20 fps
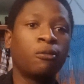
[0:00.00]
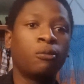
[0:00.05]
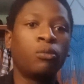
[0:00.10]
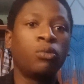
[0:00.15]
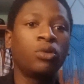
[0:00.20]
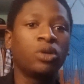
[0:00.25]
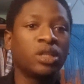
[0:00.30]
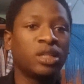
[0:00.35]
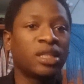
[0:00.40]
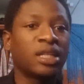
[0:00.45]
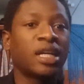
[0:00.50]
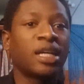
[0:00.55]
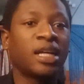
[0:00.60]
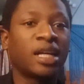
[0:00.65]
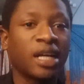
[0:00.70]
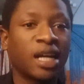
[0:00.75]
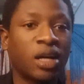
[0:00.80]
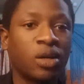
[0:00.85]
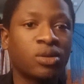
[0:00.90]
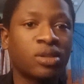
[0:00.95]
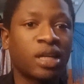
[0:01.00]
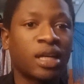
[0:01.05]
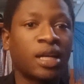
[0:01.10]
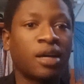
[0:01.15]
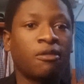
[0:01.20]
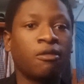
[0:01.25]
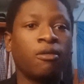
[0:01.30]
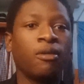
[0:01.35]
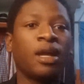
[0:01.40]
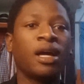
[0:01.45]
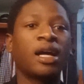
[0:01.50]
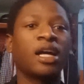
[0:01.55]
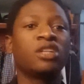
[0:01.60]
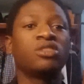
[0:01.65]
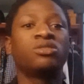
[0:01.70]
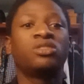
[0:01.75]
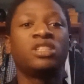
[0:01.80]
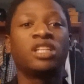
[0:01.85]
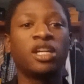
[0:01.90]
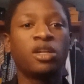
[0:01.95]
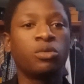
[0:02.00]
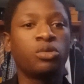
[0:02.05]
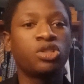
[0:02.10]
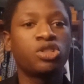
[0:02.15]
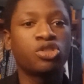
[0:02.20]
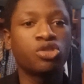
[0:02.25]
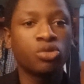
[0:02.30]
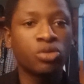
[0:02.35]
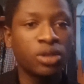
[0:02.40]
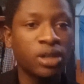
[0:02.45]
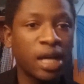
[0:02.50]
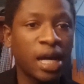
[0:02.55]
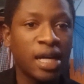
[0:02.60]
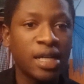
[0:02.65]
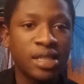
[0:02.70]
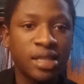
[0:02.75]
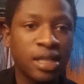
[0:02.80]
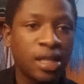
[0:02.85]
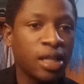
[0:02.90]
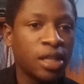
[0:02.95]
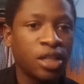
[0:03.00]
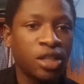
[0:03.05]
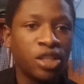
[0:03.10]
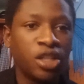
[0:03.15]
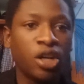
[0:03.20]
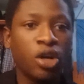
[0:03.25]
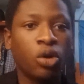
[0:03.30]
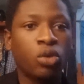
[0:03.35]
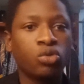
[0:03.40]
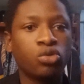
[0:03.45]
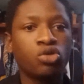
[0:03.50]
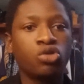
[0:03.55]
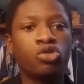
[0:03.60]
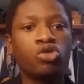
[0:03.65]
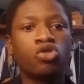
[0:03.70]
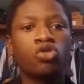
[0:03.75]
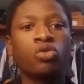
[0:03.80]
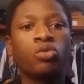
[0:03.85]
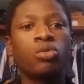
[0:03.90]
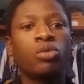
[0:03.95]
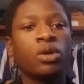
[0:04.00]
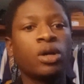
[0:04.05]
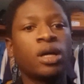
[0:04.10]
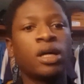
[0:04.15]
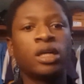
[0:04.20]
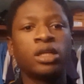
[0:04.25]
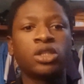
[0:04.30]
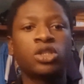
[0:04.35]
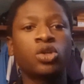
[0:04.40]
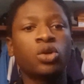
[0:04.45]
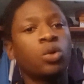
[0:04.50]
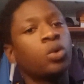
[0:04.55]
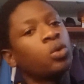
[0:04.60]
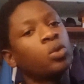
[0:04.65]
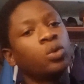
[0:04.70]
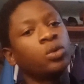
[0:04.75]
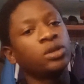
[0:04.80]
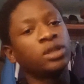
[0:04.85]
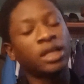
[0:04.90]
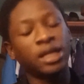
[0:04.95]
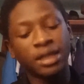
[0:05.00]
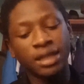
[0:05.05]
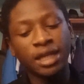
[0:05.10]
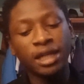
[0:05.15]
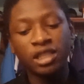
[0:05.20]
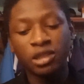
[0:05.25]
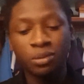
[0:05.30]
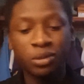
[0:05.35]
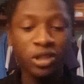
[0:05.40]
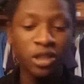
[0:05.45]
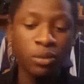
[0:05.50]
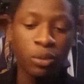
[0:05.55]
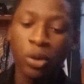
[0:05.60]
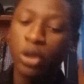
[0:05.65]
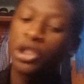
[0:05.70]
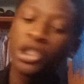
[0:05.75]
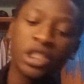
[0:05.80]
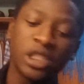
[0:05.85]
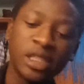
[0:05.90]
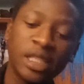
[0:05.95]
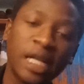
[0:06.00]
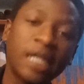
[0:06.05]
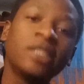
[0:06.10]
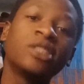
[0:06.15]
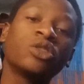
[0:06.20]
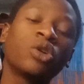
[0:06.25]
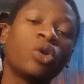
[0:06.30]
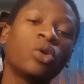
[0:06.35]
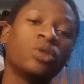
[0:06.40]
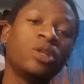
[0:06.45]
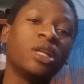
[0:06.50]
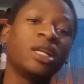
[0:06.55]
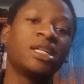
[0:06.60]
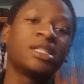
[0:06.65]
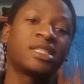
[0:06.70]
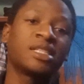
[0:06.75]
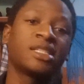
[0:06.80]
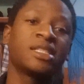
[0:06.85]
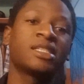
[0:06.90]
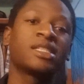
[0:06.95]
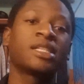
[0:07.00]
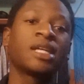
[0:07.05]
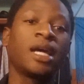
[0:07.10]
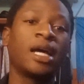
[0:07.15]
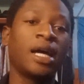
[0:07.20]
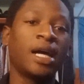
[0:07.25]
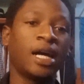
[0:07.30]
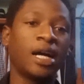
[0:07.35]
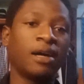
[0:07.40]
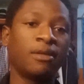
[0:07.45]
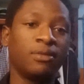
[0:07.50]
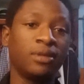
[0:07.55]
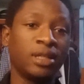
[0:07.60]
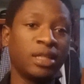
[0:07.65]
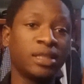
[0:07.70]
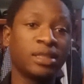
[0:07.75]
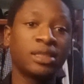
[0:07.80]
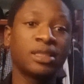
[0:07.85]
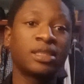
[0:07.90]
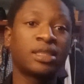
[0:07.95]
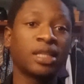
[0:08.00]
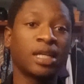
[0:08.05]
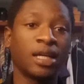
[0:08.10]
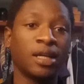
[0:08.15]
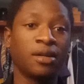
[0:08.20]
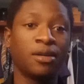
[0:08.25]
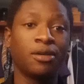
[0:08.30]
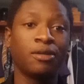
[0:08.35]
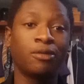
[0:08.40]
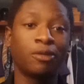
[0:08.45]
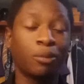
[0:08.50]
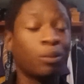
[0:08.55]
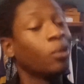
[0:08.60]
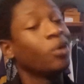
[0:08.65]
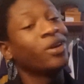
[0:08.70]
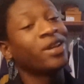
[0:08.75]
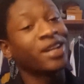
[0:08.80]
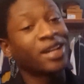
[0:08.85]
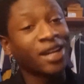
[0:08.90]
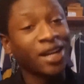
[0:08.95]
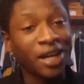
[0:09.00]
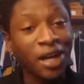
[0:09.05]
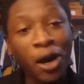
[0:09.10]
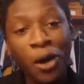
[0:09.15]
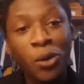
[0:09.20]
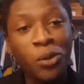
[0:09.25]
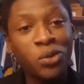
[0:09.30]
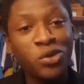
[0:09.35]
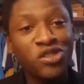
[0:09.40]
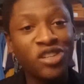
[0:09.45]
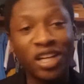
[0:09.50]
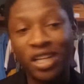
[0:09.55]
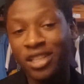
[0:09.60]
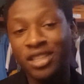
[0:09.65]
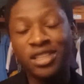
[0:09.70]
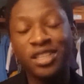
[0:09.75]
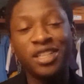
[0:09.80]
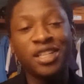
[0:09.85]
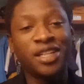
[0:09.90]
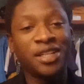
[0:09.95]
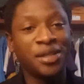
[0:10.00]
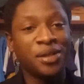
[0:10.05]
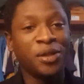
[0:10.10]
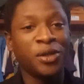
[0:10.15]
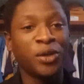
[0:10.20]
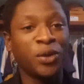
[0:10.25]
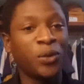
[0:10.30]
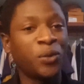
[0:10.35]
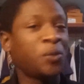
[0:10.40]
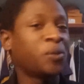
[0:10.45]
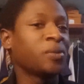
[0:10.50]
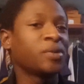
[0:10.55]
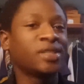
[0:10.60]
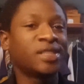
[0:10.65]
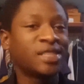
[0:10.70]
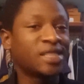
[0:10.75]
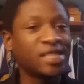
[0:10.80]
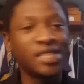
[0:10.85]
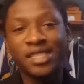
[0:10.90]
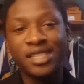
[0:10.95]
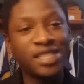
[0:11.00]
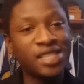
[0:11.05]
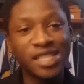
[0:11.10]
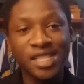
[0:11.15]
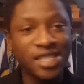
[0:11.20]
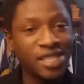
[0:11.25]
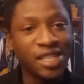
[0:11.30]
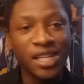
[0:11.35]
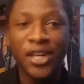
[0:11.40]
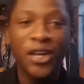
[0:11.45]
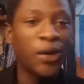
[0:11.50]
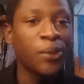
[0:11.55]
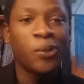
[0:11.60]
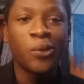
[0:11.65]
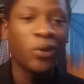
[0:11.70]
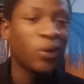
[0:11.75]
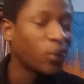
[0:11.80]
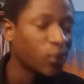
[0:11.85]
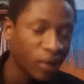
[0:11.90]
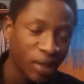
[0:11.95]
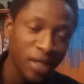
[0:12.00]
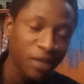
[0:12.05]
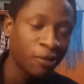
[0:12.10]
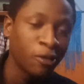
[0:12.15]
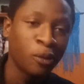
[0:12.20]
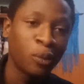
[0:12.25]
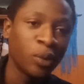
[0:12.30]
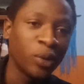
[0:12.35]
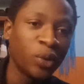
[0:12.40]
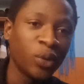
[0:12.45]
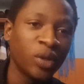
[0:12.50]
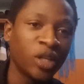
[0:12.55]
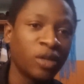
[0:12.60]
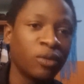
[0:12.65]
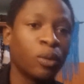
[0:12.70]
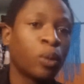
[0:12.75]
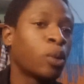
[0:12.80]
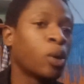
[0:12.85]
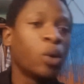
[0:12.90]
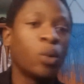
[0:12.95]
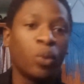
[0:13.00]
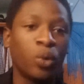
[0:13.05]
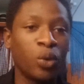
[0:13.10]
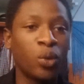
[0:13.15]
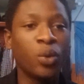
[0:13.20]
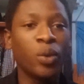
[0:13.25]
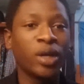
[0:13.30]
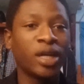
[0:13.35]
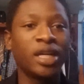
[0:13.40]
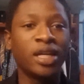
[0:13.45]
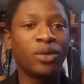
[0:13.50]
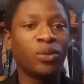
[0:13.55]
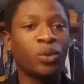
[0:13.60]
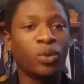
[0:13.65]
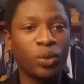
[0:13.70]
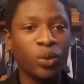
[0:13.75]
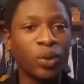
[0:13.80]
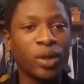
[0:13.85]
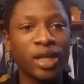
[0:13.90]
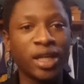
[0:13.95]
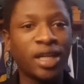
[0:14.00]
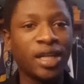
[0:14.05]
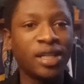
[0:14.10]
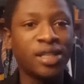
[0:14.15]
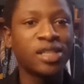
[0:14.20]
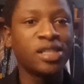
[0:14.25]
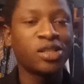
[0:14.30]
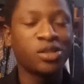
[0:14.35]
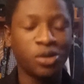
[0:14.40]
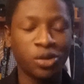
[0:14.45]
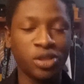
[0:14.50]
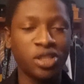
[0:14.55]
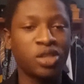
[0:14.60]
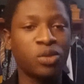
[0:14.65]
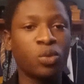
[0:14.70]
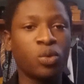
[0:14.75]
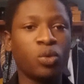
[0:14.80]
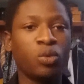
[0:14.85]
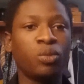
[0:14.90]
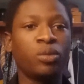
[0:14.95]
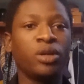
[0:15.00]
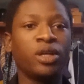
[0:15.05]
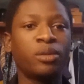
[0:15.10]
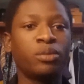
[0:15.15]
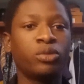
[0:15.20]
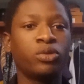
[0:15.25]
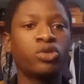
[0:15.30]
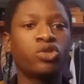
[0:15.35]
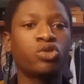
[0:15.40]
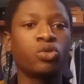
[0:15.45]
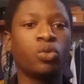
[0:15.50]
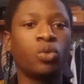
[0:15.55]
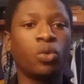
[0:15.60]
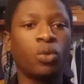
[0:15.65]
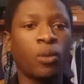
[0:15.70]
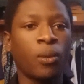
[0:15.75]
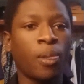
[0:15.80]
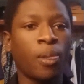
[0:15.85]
building an account, and I feel like I should share with you guys here on YouTube. So yeah, that's pretty much it. That's all the lessons I've learned from building an account. And this is the game. We don't give up. We'll go again until we'll be able to